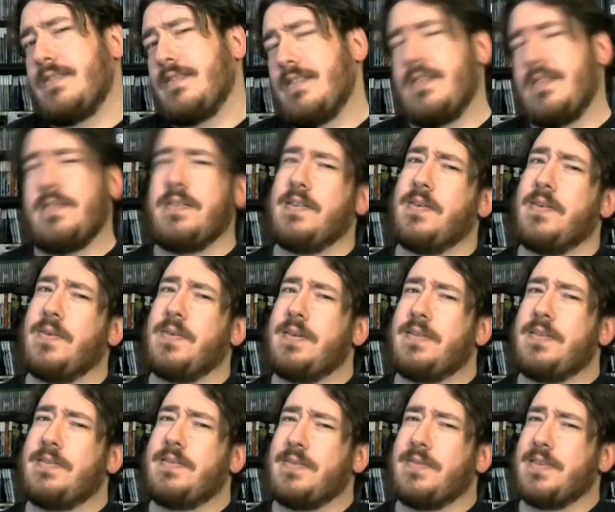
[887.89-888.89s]
I don't know.
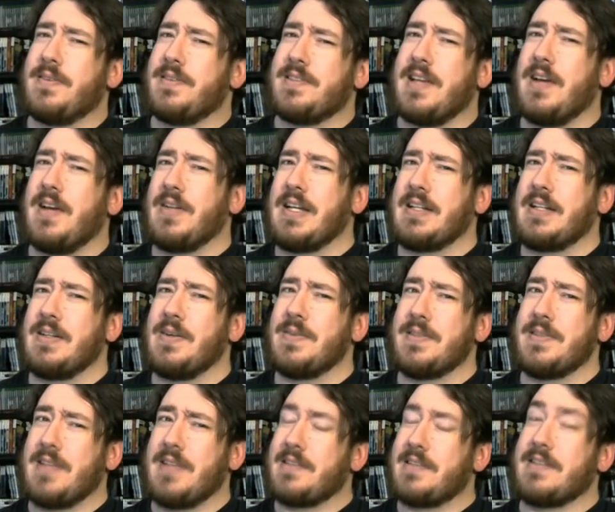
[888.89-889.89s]
We're going to see how that
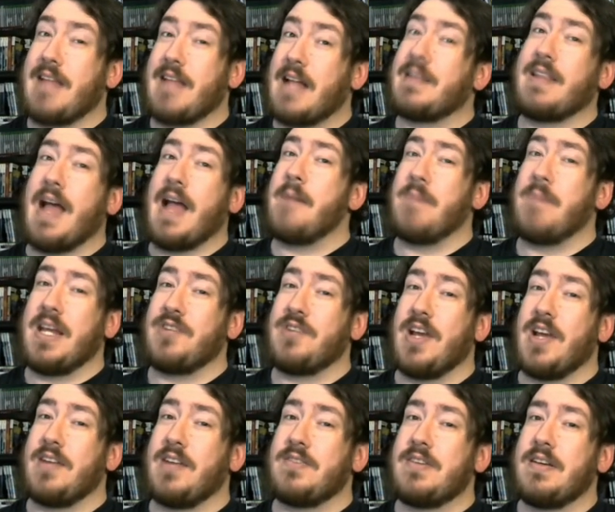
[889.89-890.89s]
goes. That may
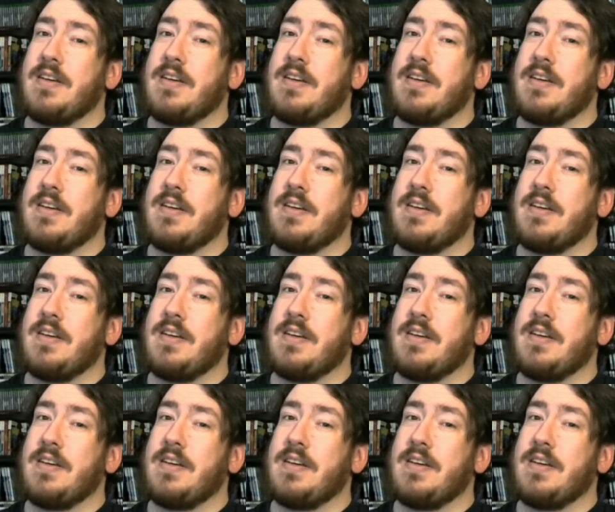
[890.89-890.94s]
change.